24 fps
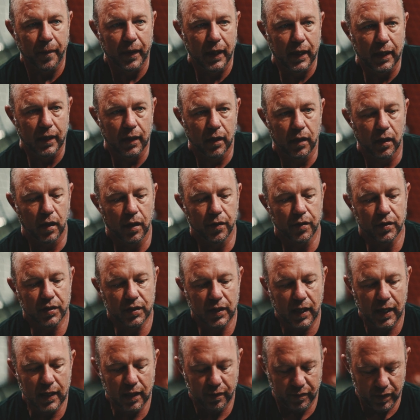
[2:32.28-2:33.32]
And the other
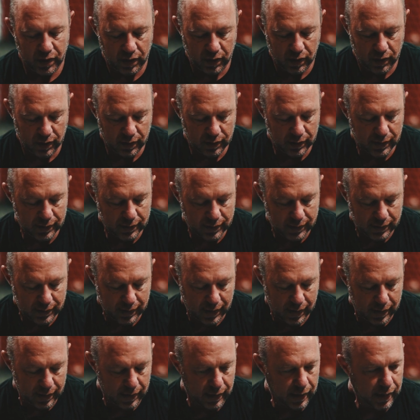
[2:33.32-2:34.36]
side of it, let's
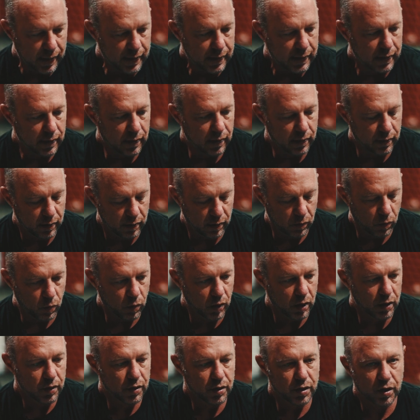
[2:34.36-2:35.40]
say that I hit the
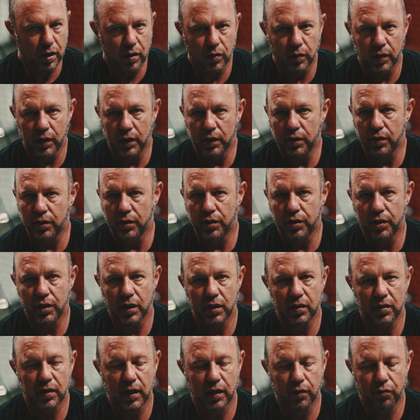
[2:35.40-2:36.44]
1 zone is
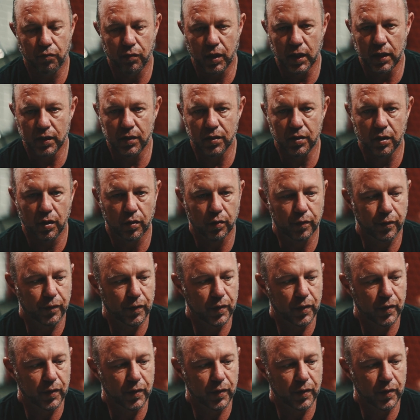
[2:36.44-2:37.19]
just a red zone.